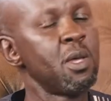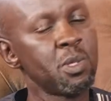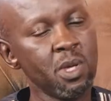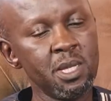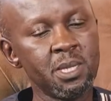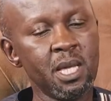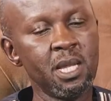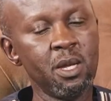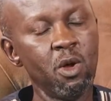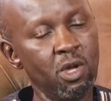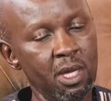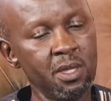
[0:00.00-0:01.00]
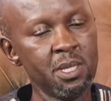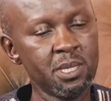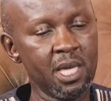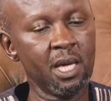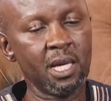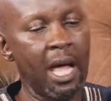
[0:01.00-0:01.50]
So I decided, okay,
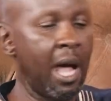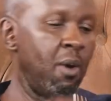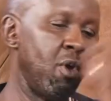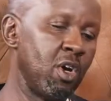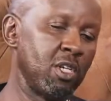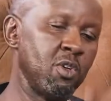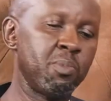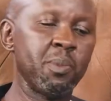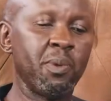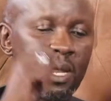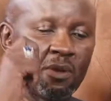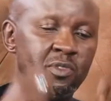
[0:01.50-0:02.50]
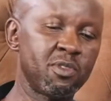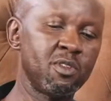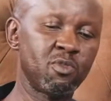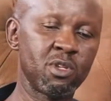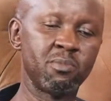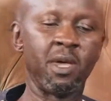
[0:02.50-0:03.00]
this cake, what? You people are
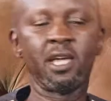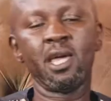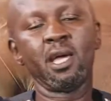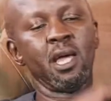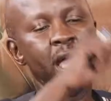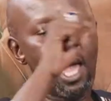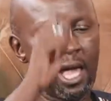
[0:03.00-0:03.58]
refusing to eat my cake.